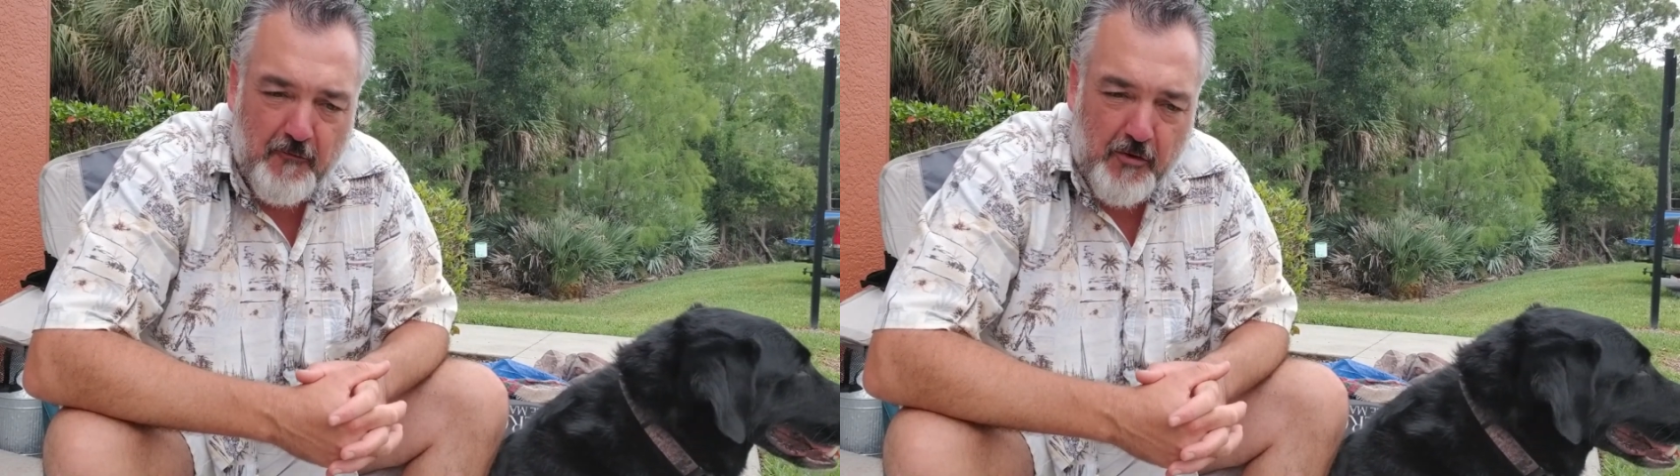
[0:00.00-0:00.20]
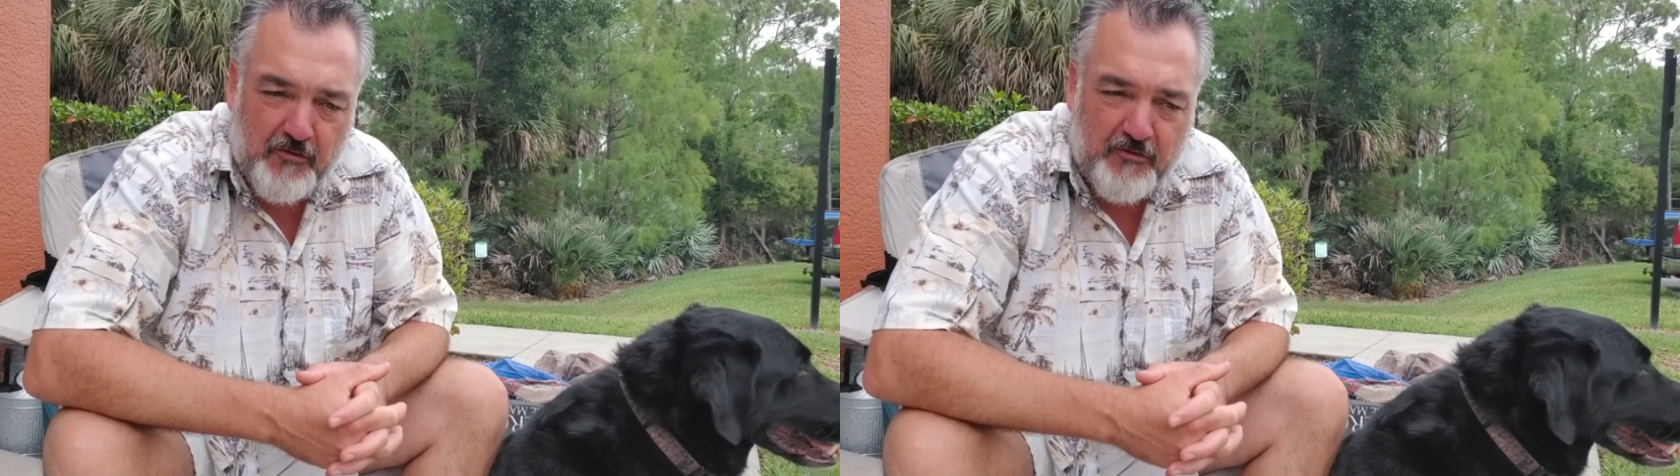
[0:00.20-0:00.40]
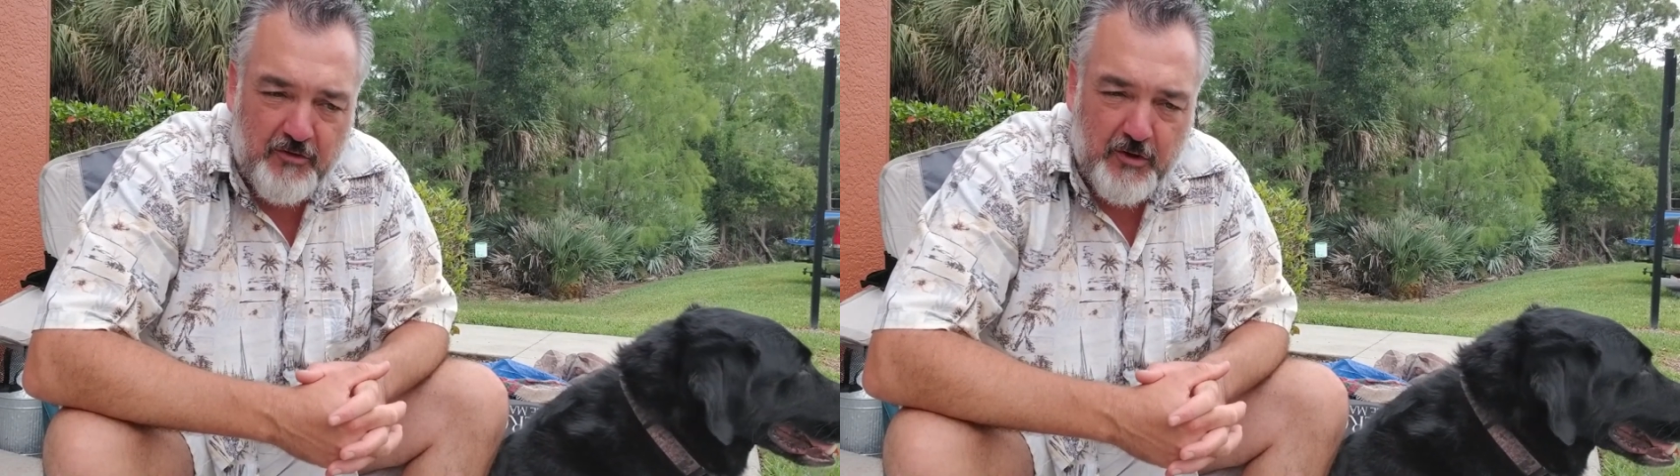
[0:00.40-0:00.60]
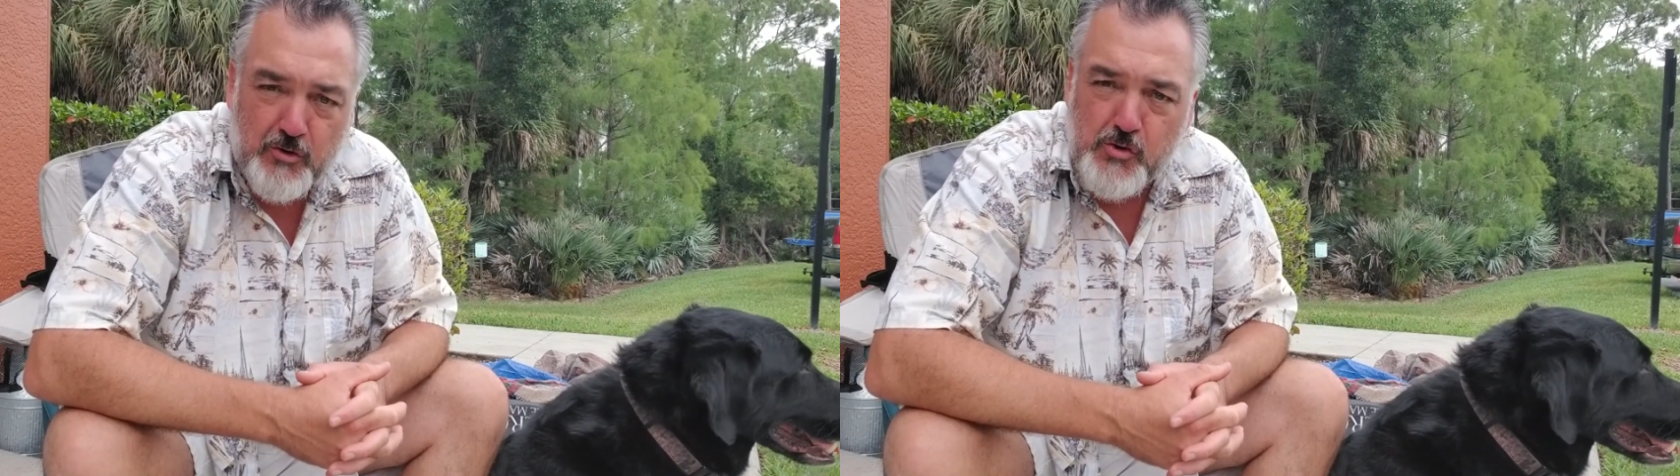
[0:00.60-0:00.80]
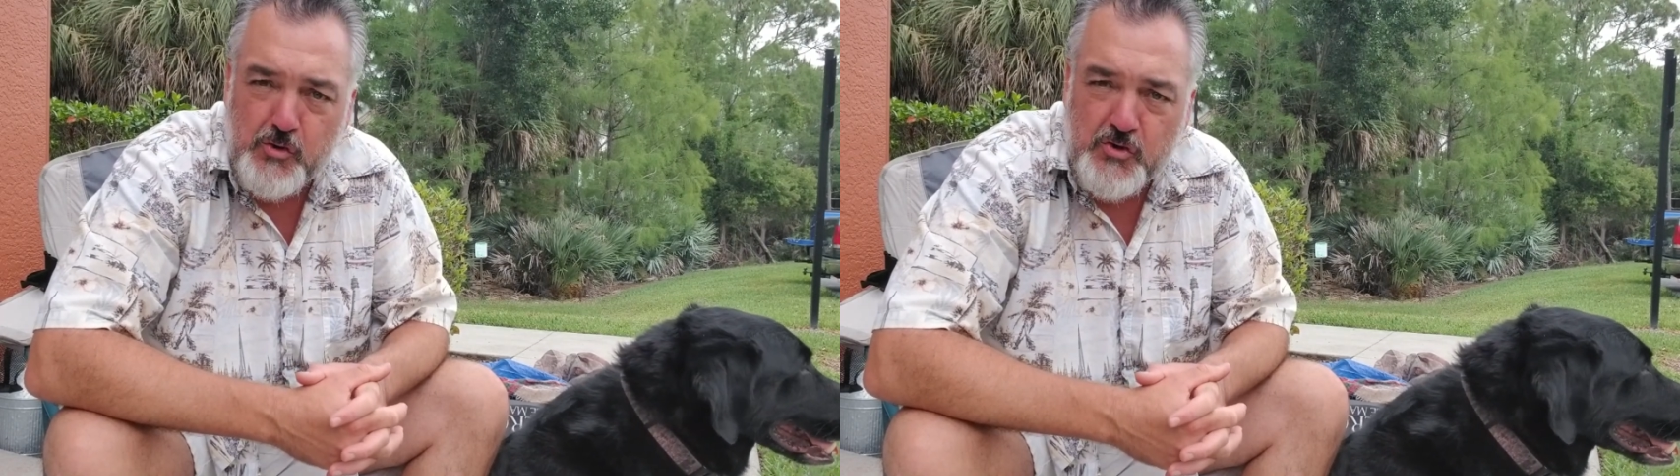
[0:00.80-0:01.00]
first
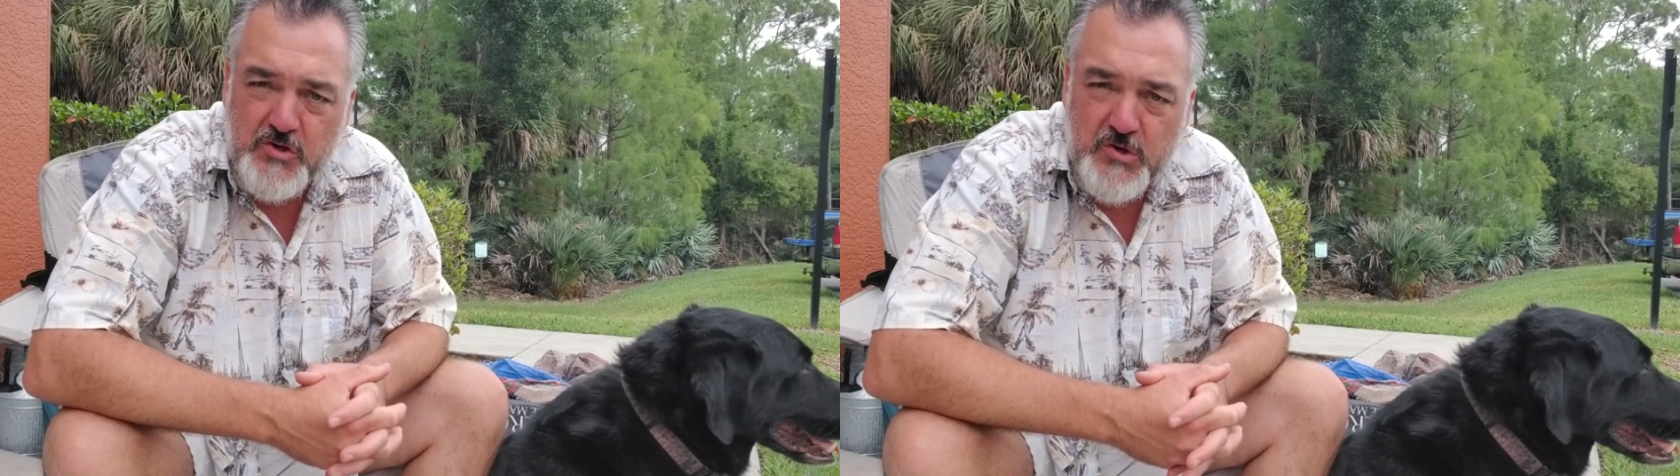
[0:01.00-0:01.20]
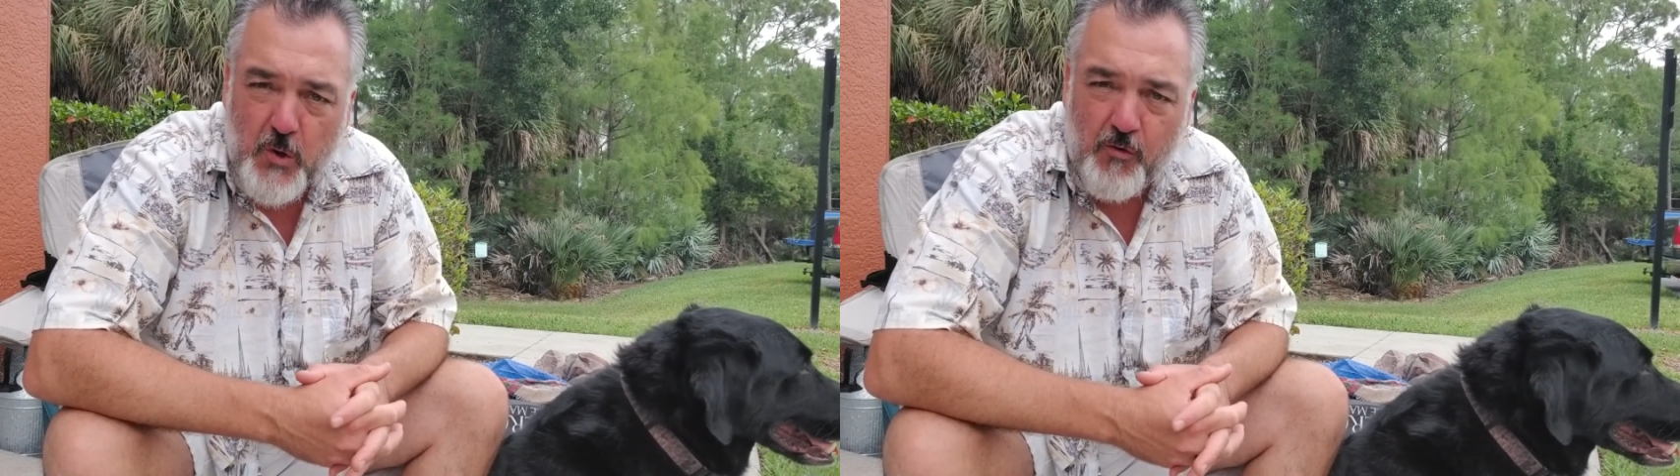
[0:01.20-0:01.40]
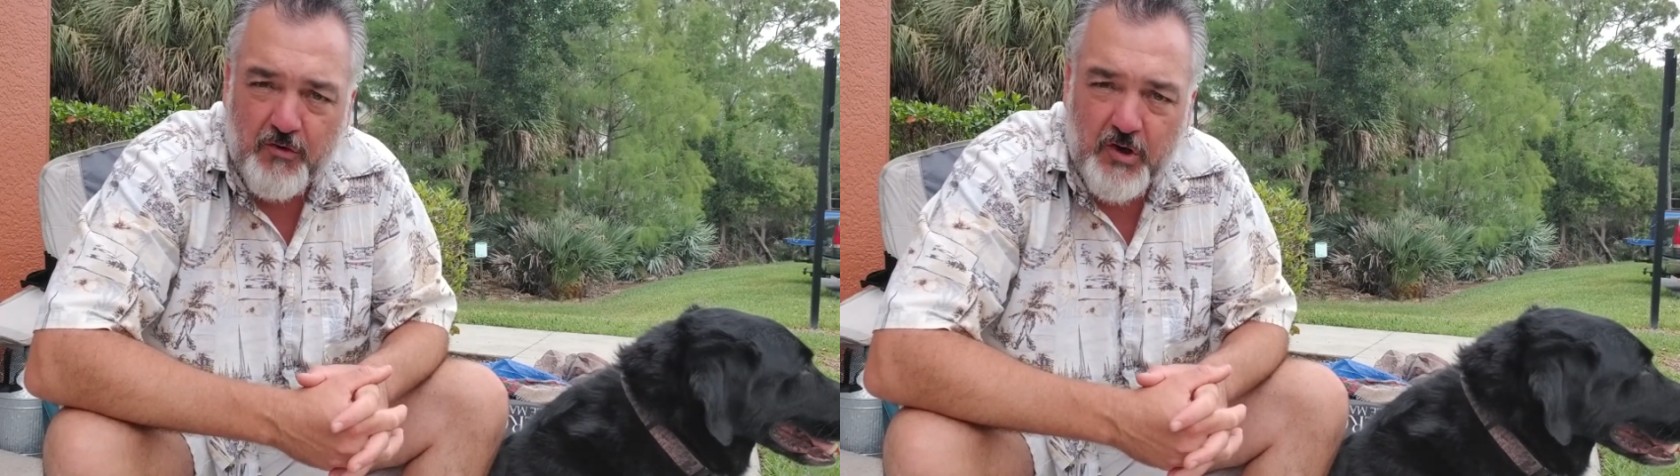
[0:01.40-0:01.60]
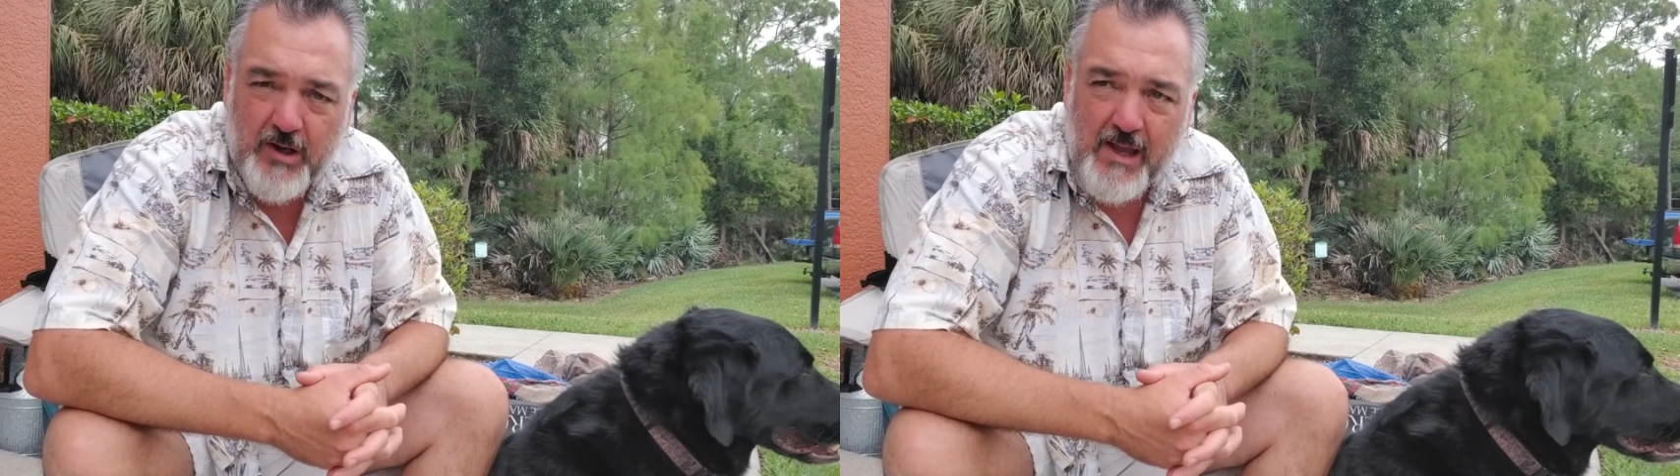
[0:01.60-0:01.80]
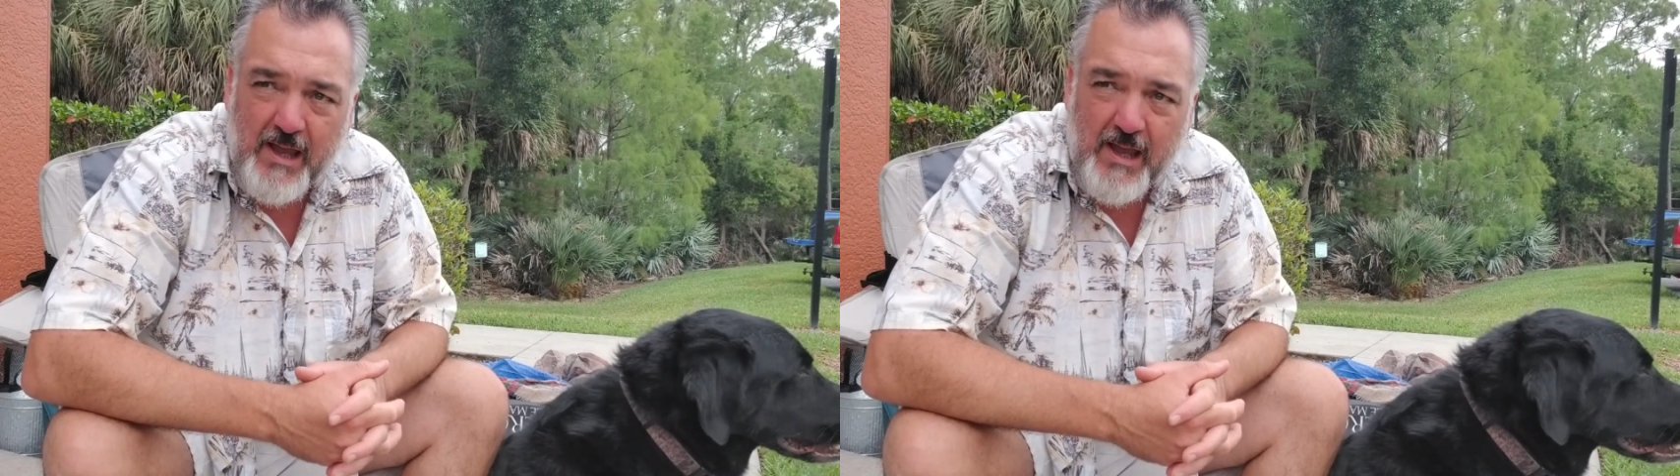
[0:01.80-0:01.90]
deluge is over.